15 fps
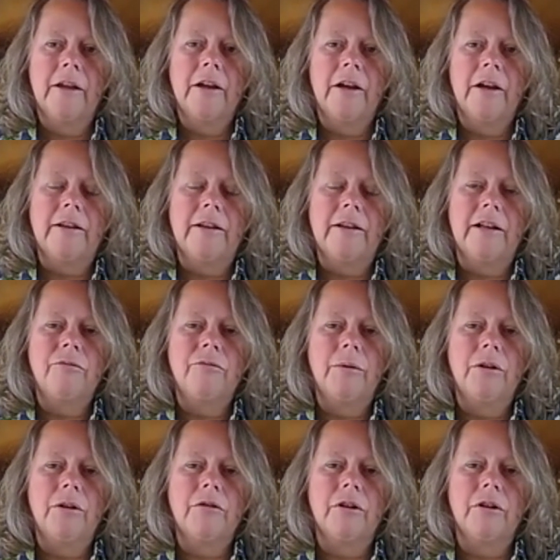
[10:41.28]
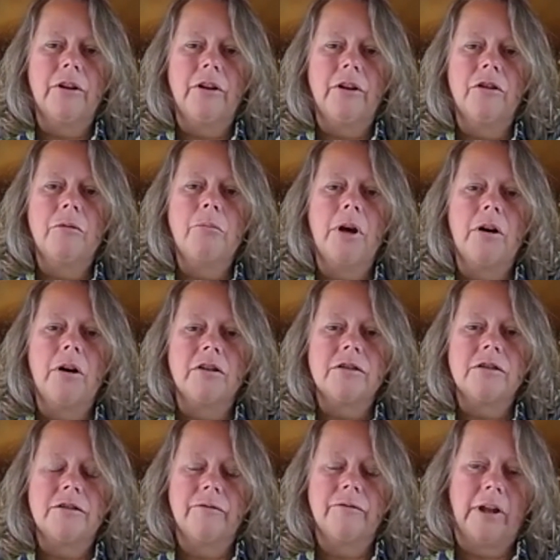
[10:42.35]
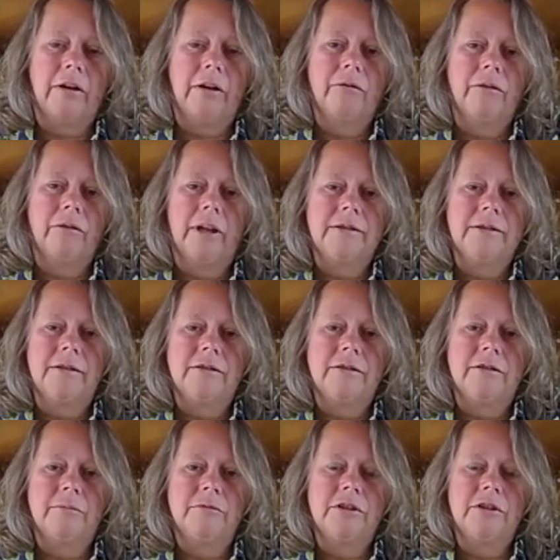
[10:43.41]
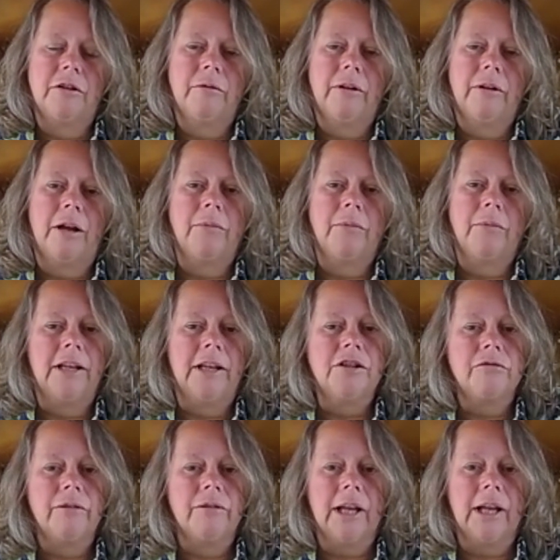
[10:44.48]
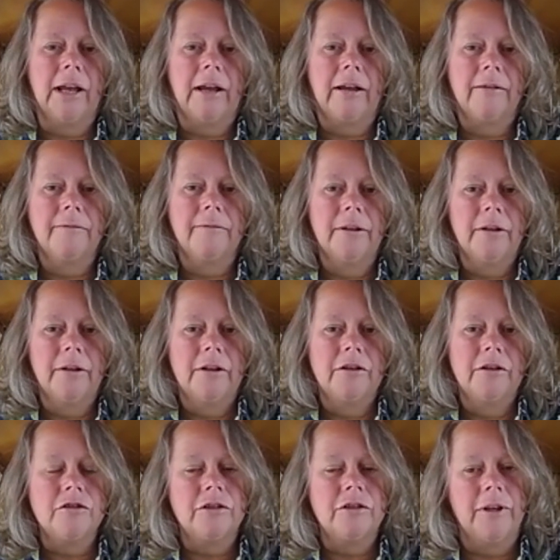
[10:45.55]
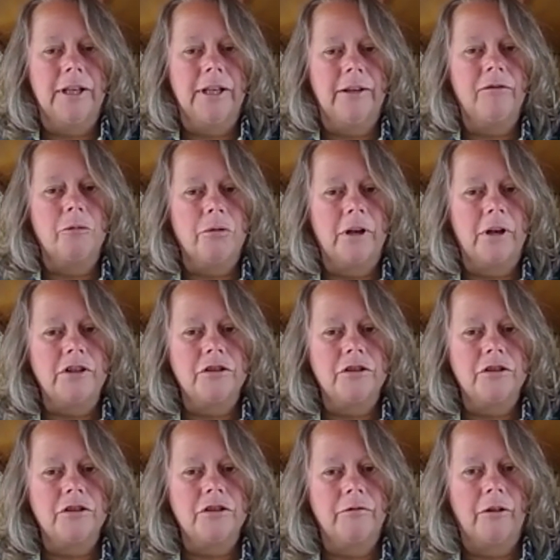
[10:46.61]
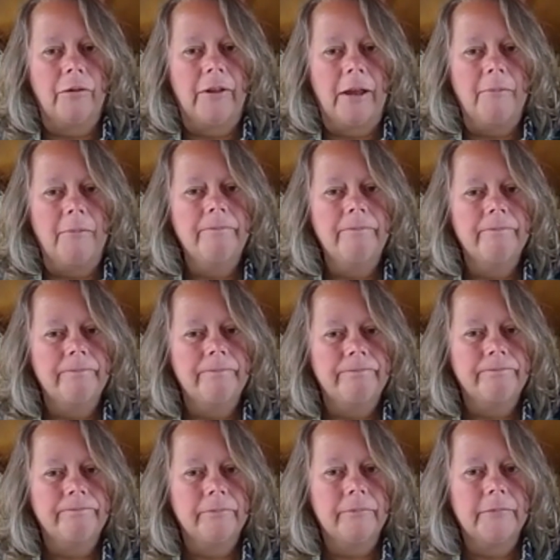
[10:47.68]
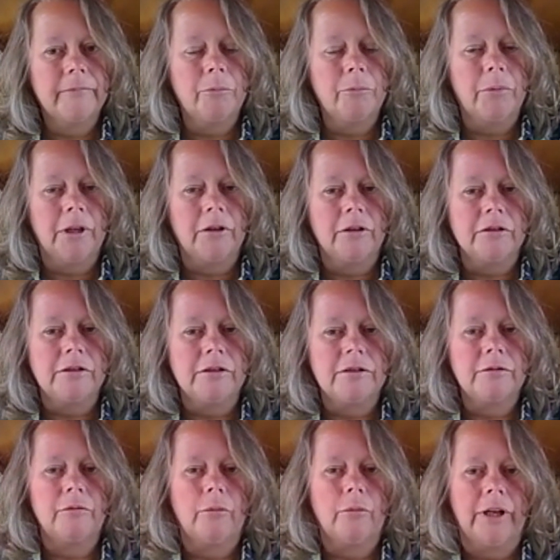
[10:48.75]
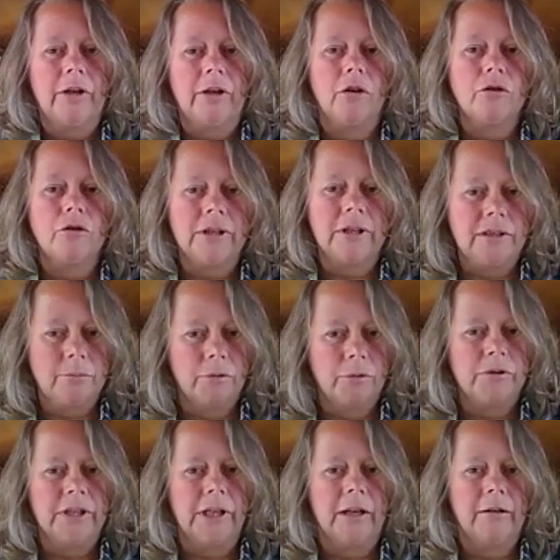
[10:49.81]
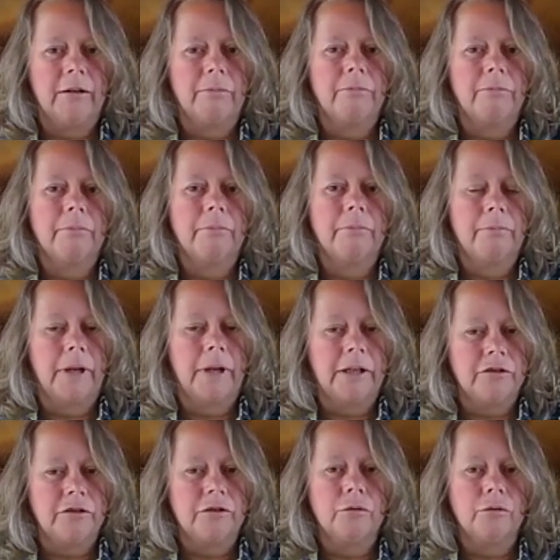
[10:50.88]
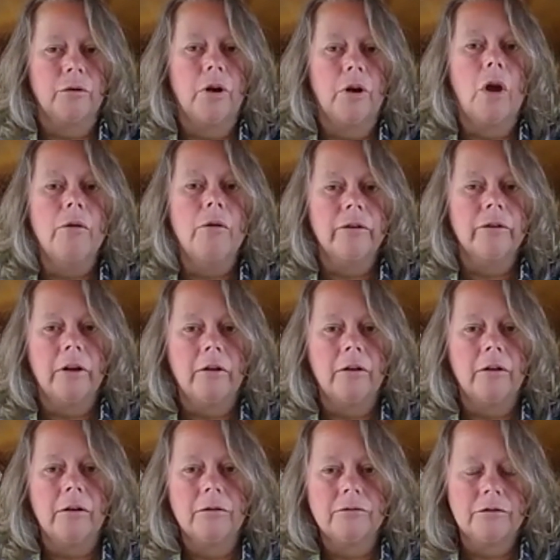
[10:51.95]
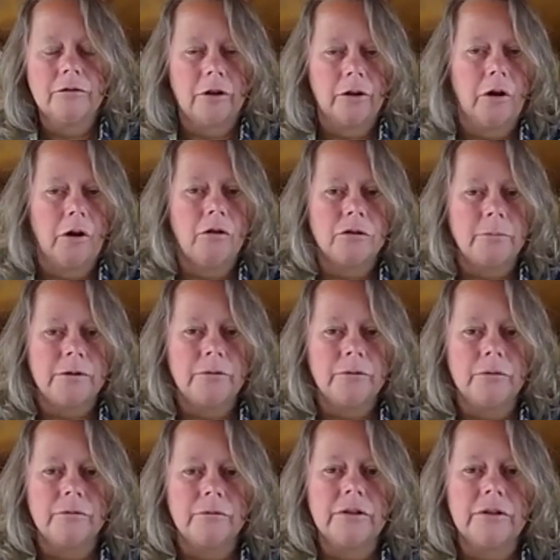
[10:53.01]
And then if we look at the other parts of the healthcare system, so ambulatory care, does it relieve the pressure on them because we're not transporting our patients all over to the hospitals?